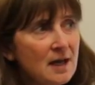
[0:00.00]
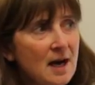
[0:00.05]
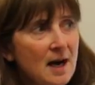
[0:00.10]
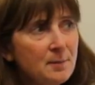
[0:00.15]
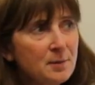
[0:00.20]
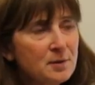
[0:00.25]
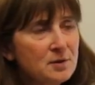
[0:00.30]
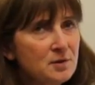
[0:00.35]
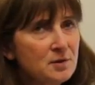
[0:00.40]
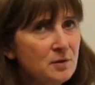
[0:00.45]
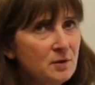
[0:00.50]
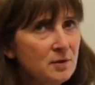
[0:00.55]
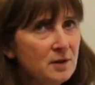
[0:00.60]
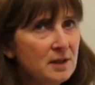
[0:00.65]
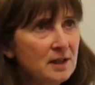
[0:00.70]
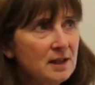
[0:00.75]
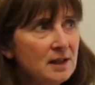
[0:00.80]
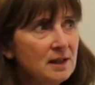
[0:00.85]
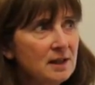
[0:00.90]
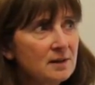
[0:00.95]
an
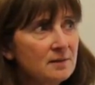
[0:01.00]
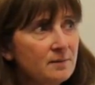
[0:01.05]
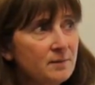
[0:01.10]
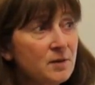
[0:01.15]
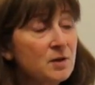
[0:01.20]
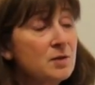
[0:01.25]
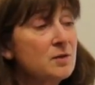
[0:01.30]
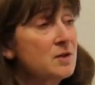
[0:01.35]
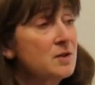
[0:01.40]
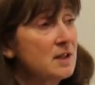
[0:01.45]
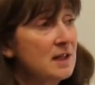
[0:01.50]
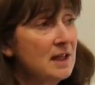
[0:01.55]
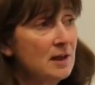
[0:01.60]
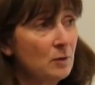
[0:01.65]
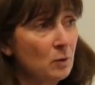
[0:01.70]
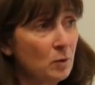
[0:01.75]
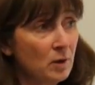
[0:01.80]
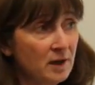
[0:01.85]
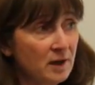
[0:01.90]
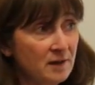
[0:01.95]
opportunity to see
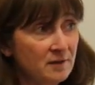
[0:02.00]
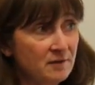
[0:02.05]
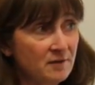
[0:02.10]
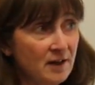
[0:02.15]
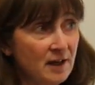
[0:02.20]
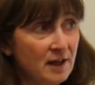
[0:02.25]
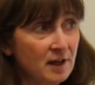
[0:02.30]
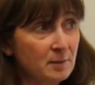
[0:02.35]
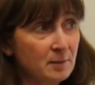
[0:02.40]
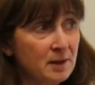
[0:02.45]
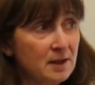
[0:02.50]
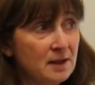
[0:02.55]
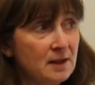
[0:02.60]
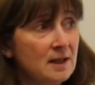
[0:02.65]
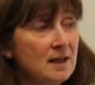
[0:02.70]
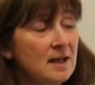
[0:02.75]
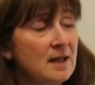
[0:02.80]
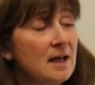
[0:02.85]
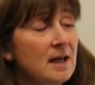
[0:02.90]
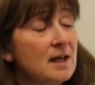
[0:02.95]
the work environment
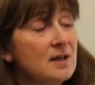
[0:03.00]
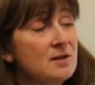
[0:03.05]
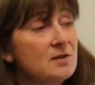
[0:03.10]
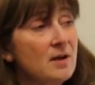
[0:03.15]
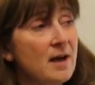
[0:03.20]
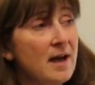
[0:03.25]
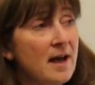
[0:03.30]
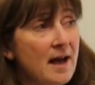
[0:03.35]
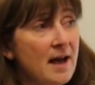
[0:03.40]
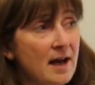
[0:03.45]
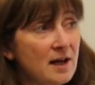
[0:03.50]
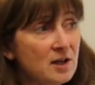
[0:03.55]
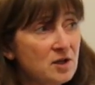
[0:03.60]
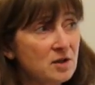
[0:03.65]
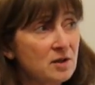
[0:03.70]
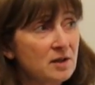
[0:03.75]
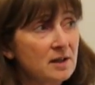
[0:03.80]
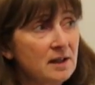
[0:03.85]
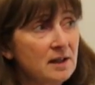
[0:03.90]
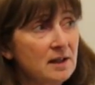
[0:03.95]
and to
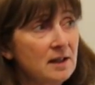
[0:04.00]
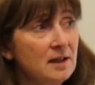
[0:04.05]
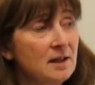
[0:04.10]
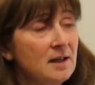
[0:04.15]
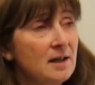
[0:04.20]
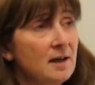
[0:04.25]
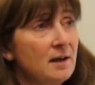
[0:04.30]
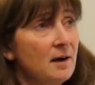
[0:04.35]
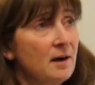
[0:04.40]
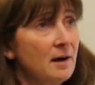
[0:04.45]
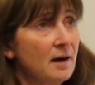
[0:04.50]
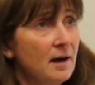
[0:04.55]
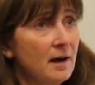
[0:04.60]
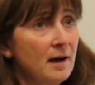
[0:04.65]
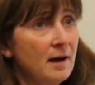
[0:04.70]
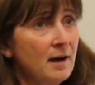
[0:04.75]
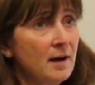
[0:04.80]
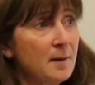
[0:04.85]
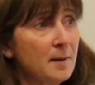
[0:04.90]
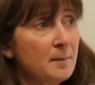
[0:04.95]
actually
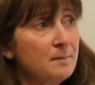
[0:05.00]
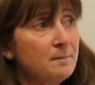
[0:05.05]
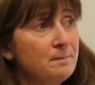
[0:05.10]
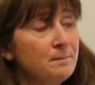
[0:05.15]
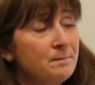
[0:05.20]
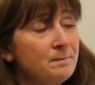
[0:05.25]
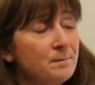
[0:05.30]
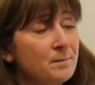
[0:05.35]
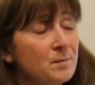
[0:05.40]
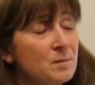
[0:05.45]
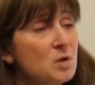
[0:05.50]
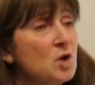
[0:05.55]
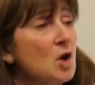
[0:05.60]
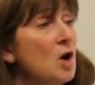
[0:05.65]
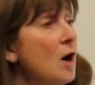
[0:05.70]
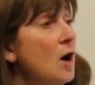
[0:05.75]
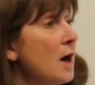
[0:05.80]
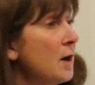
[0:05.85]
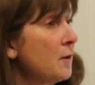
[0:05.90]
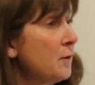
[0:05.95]
um,
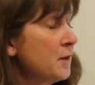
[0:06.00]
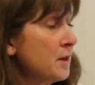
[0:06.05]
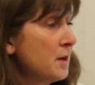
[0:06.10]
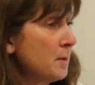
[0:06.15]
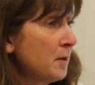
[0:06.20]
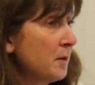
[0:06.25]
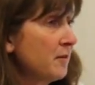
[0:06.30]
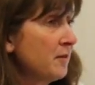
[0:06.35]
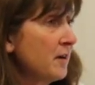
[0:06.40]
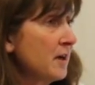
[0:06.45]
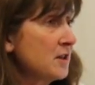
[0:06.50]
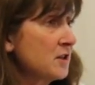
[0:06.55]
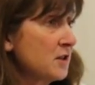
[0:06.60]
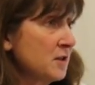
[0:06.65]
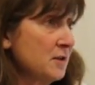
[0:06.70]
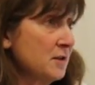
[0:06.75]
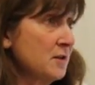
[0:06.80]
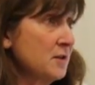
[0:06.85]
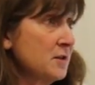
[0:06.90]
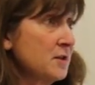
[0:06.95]
talk with the
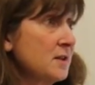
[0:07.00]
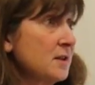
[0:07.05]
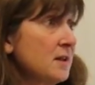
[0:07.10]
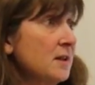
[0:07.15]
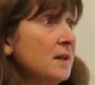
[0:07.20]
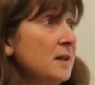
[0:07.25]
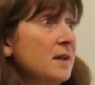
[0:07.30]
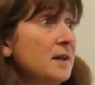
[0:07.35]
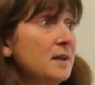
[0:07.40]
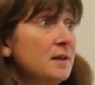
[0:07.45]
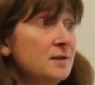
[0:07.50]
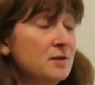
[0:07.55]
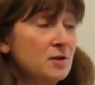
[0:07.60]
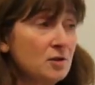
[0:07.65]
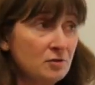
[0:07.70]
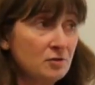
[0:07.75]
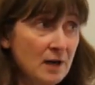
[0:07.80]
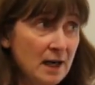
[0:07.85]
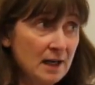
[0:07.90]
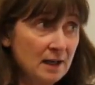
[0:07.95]
professionals
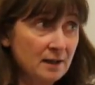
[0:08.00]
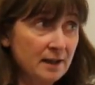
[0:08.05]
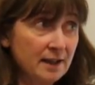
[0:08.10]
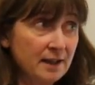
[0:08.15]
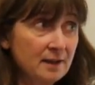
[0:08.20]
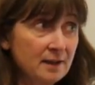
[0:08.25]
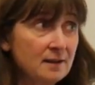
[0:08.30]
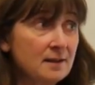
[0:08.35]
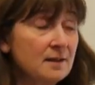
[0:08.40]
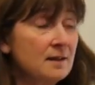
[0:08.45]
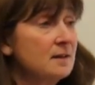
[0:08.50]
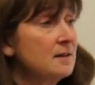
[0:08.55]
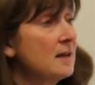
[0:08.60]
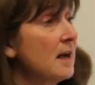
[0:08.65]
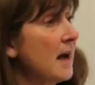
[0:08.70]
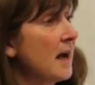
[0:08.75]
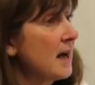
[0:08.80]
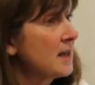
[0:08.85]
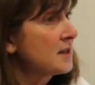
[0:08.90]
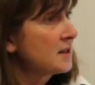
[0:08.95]
directly, to
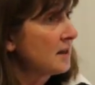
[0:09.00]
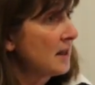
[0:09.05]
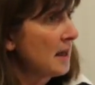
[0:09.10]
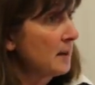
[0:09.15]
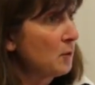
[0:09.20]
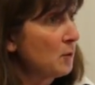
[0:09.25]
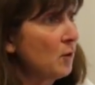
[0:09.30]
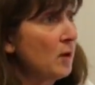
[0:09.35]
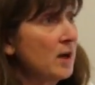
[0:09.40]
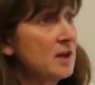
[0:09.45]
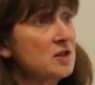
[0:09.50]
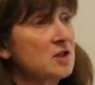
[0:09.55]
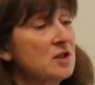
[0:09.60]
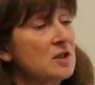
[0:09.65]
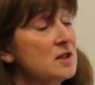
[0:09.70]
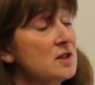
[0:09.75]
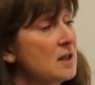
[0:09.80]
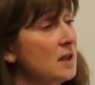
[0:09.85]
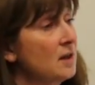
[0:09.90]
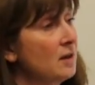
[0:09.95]
ask them
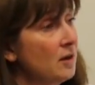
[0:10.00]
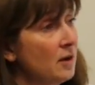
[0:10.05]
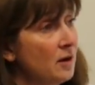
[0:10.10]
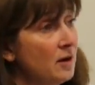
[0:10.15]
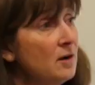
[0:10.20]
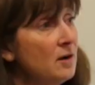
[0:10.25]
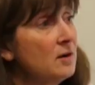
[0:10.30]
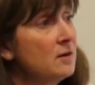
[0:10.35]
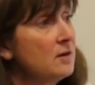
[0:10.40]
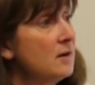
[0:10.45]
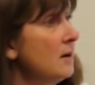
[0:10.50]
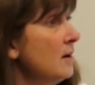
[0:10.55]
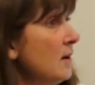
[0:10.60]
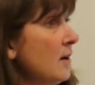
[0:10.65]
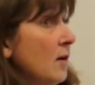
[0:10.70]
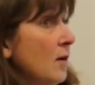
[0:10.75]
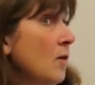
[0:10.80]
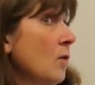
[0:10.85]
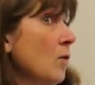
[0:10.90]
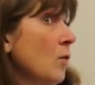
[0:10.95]
questions and learn
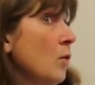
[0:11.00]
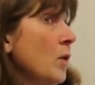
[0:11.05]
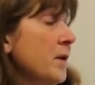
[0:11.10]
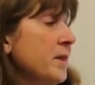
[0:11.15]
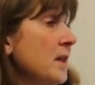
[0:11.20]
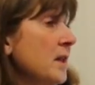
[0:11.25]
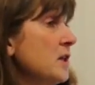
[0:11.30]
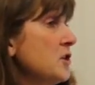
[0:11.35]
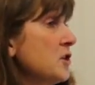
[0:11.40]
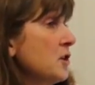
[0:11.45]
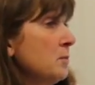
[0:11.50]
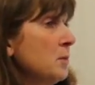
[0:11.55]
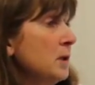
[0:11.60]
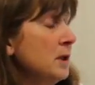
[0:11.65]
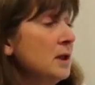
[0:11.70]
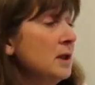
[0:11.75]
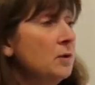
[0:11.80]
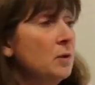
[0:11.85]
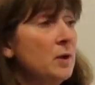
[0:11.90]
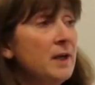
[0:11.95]
what they should be
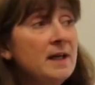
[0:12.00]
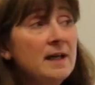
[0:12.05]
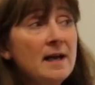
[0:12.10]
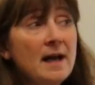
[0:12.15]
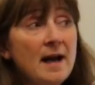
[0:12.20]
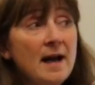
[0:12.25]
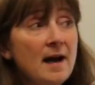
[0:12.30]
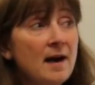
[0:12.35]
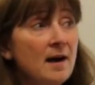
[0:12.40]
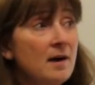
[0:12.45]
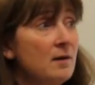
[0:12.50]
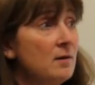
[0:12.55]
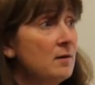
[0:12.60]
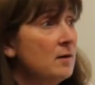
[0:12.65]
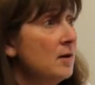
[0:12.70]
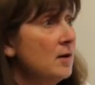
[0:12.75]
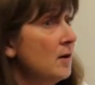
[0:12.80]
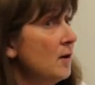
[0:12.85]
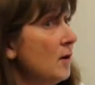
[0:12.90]
doing now,